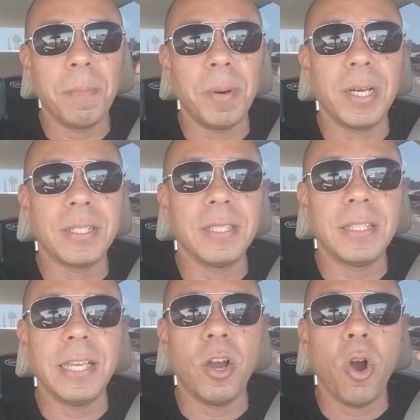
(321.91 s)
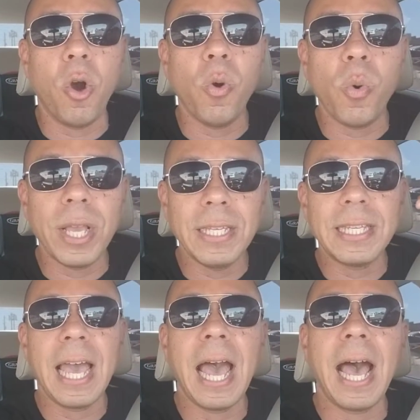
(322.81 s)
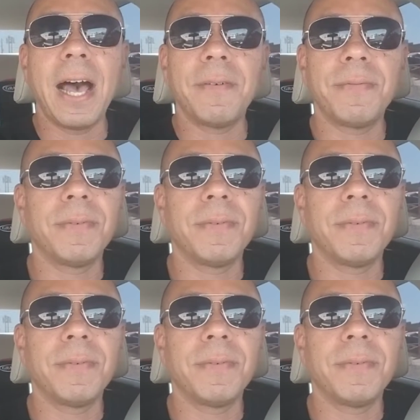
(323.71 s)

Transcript: But they always have